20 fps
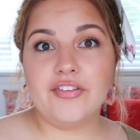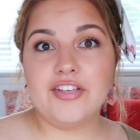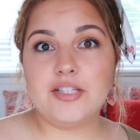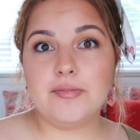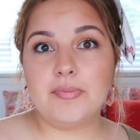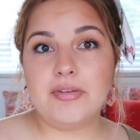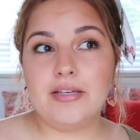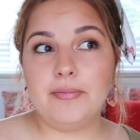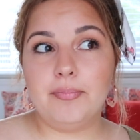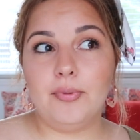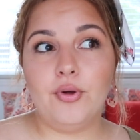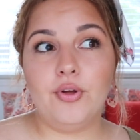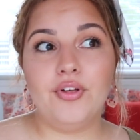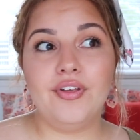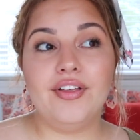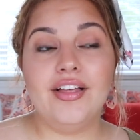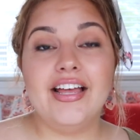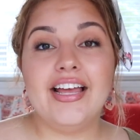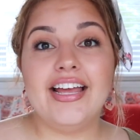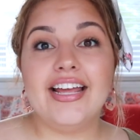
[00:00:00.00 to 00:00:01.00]
these
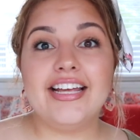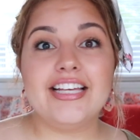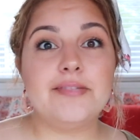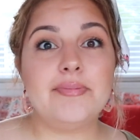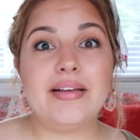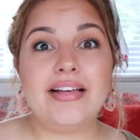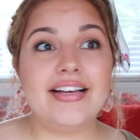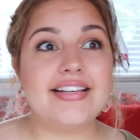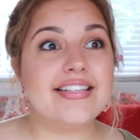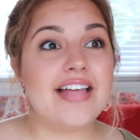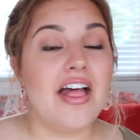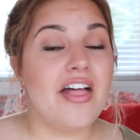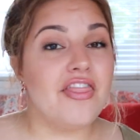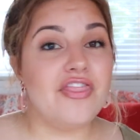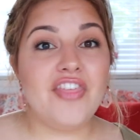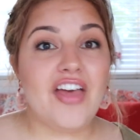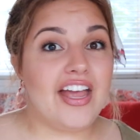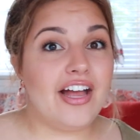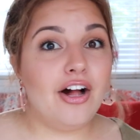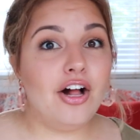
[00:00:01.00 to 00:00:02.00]
people is because
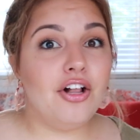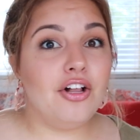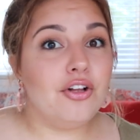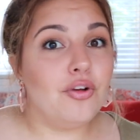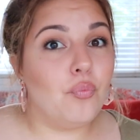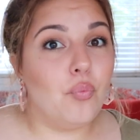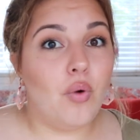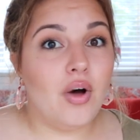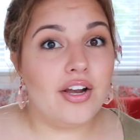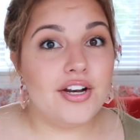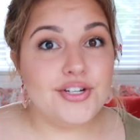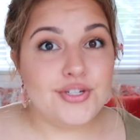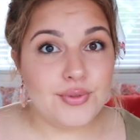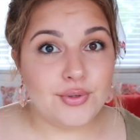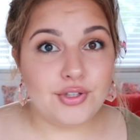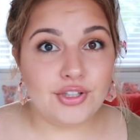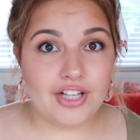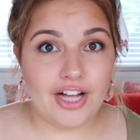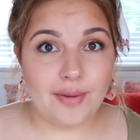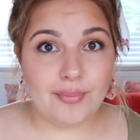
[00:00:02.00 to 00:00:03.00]
they all want to do
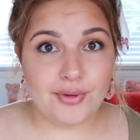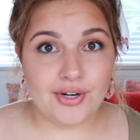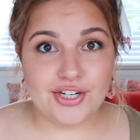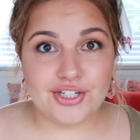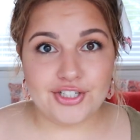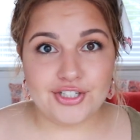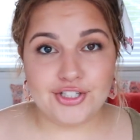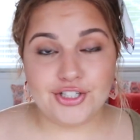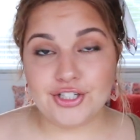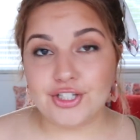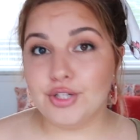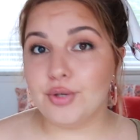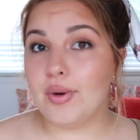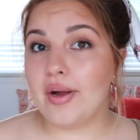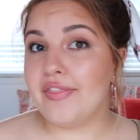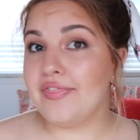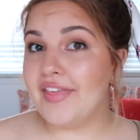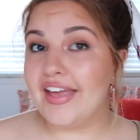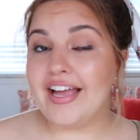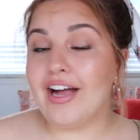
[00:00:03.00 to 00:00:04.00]
collaborations too,
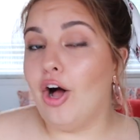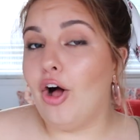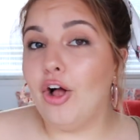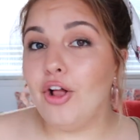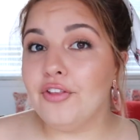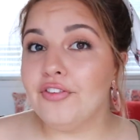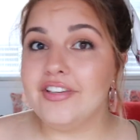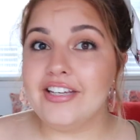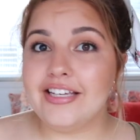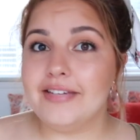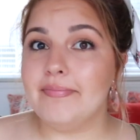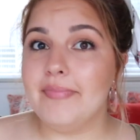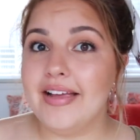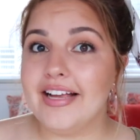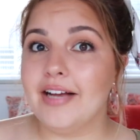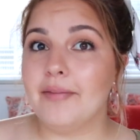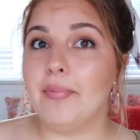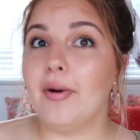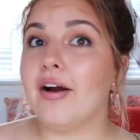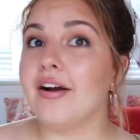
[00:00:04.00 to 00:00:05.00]
and they all need
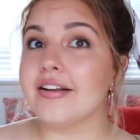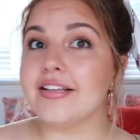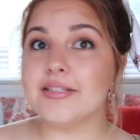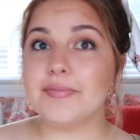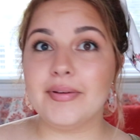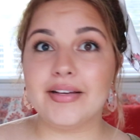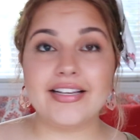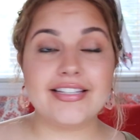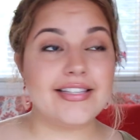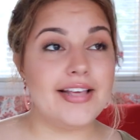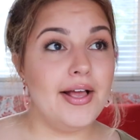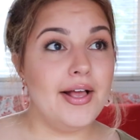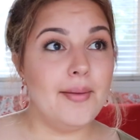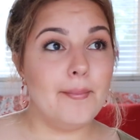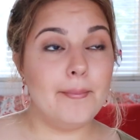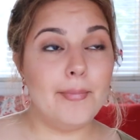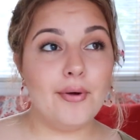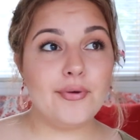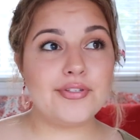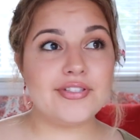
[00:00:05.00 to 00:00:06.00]
makeup artists, because
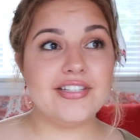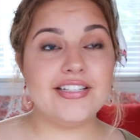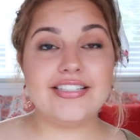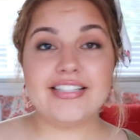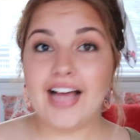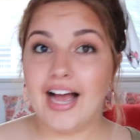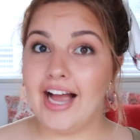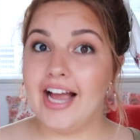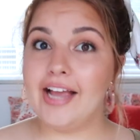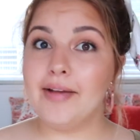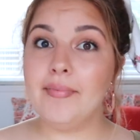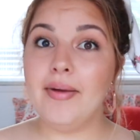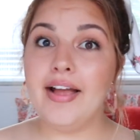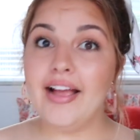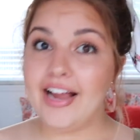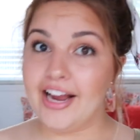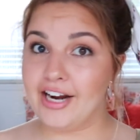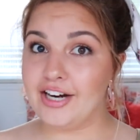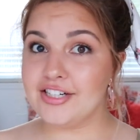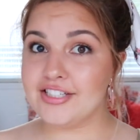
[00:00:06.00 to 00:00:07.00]
most of the time
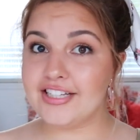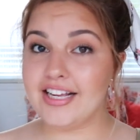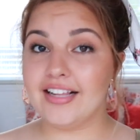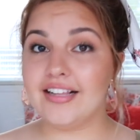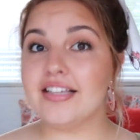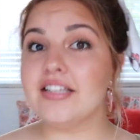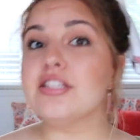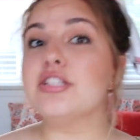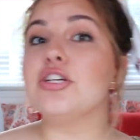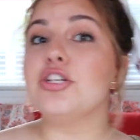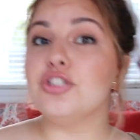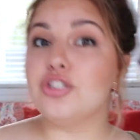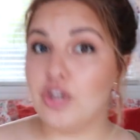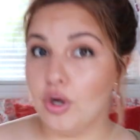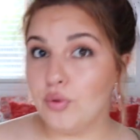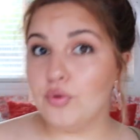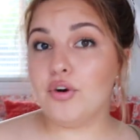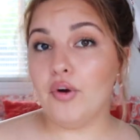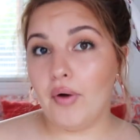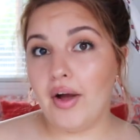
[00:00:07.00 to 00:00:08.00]
hairstylists
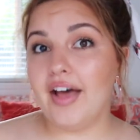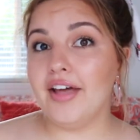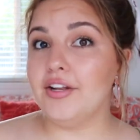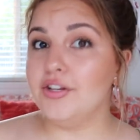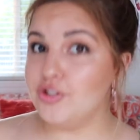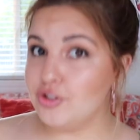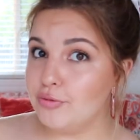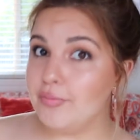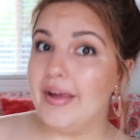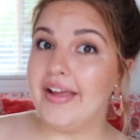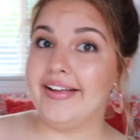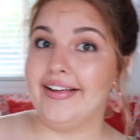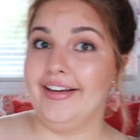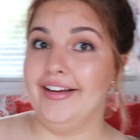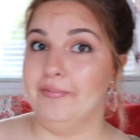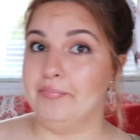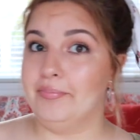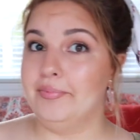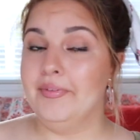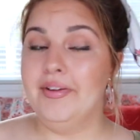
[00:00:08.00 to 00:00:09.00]
don't know how to do
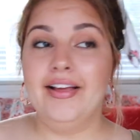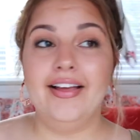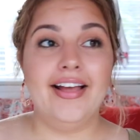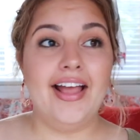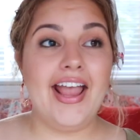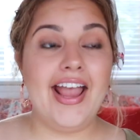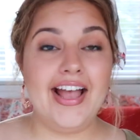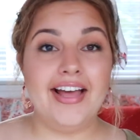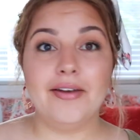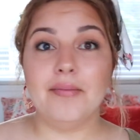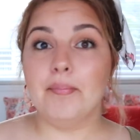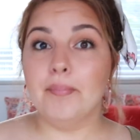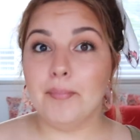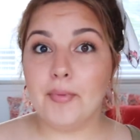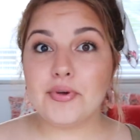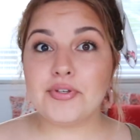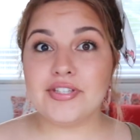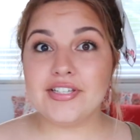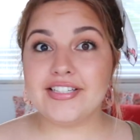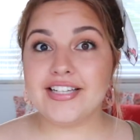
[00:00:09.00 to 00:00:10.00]
makeup, and
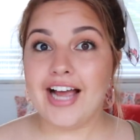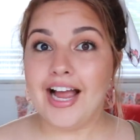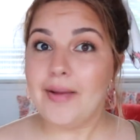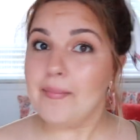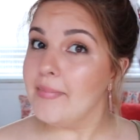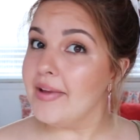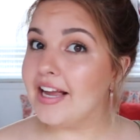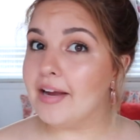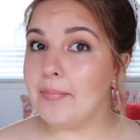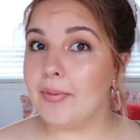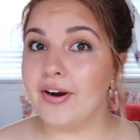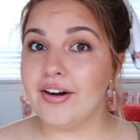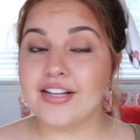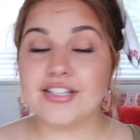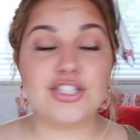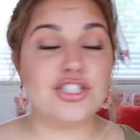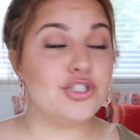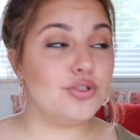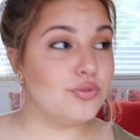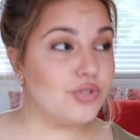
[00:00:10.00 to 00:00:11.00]
most of the time makeup
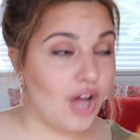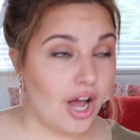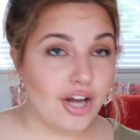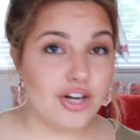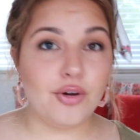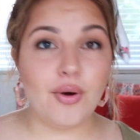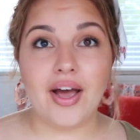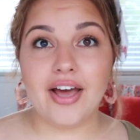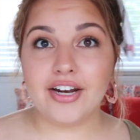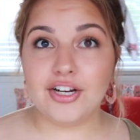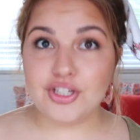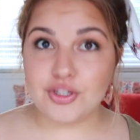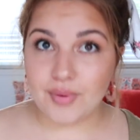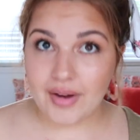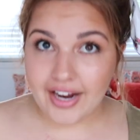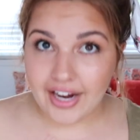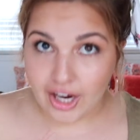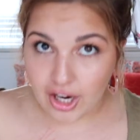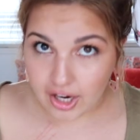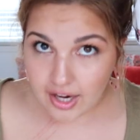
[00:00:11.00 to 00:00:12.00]
artists do not know how to do
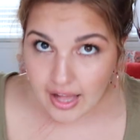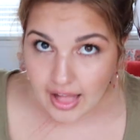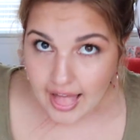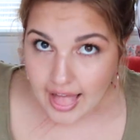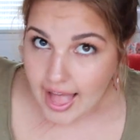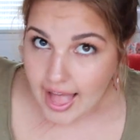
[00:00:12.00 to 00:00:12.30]
hair.